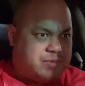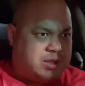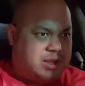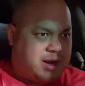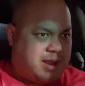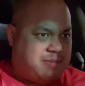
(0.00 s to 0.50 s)

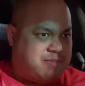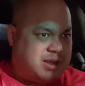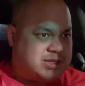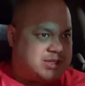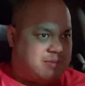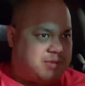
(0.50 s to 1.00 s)
Did I miss
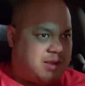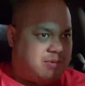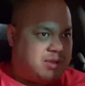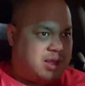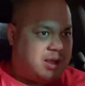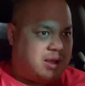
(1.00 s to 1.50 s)
something
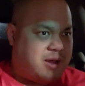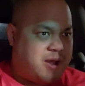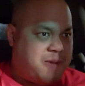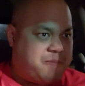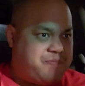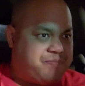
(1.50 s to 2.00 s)
with that guy?
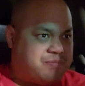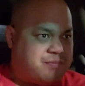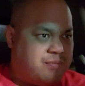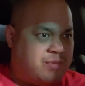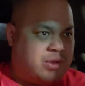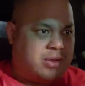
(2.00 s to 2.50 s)

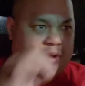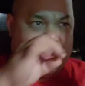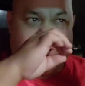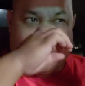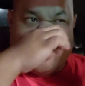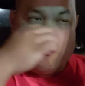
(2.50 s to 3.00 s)

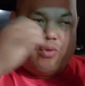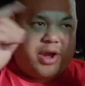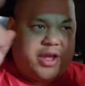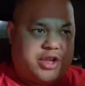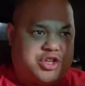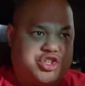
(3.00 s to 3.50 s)
Why
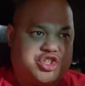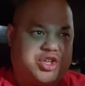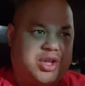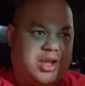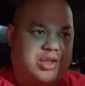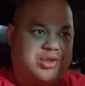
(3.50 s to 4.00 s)
is
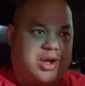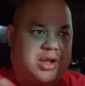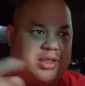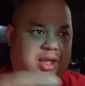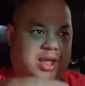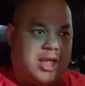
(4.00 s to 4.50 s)
she
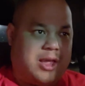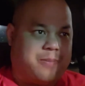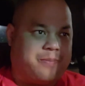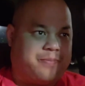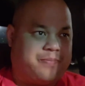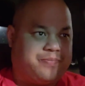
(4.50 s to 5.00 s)
talking to him?